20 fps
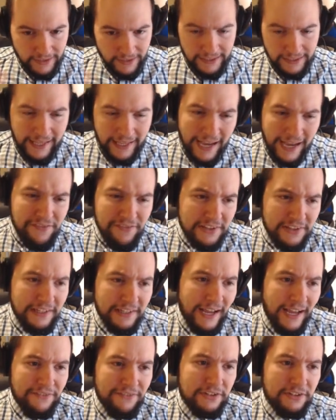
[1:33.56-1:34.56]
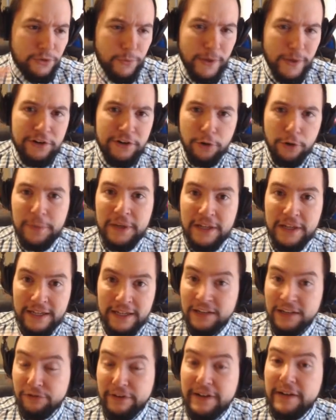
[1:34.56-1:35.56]
having Gwent up in
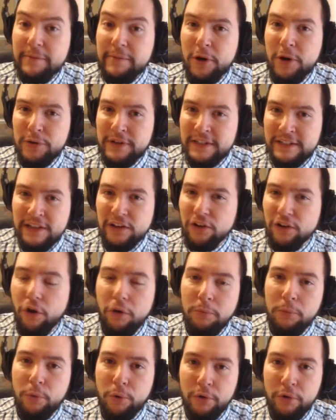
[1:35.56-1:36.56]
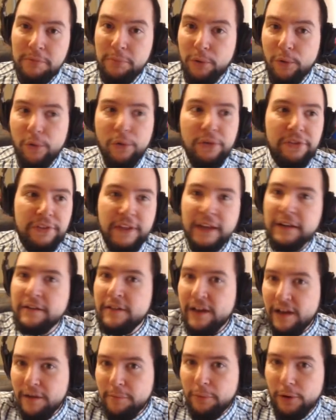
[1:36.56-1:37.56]
Arena Mode is a lot more important than
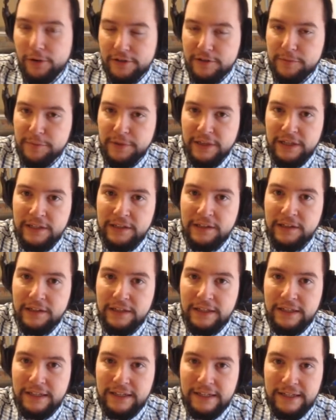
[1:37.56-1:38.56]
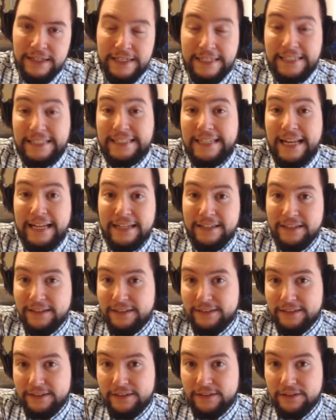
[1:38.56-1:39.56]
possibly
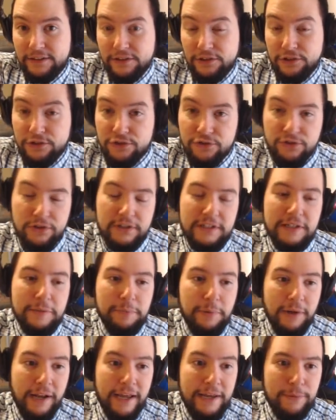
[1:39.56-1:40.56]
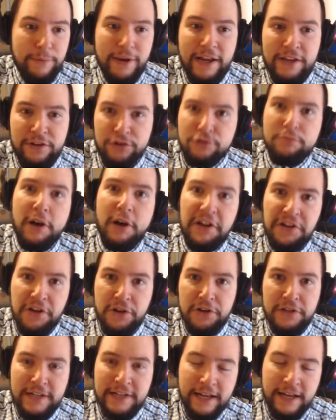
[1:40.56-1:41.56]
standard constructed play where you might know your
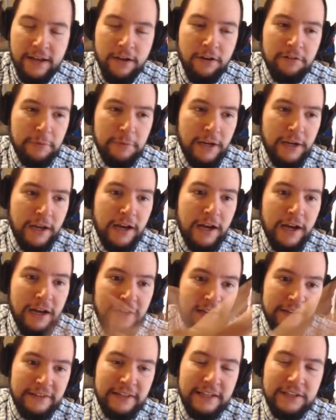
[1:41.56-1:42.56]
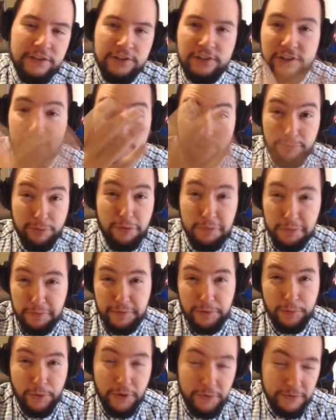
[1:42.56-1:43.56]
deck off by heart. In this, you probably
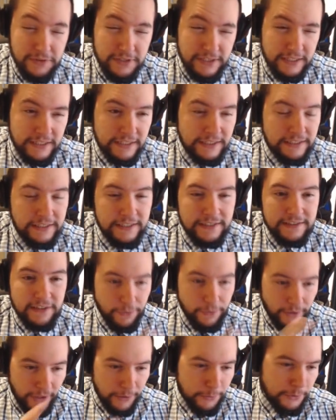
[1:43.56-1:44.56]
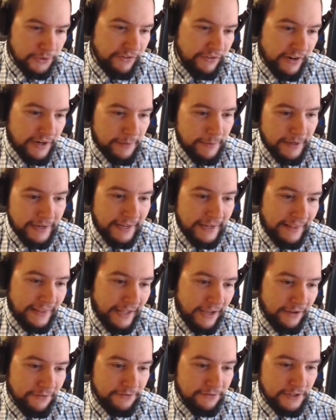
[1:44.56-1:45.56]
won't. So I would recommend getting
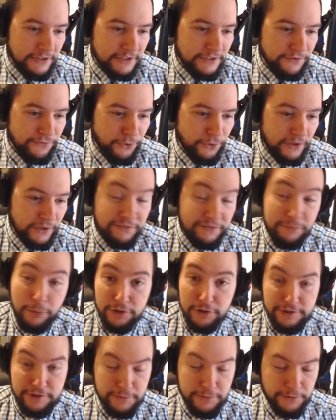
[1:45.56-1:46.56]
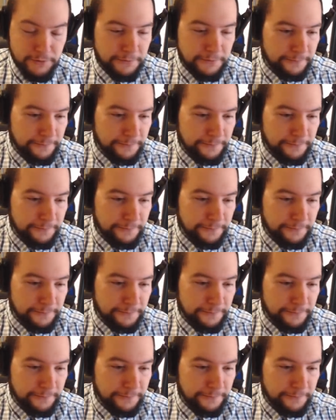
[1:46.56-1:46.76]
that first of all if possible.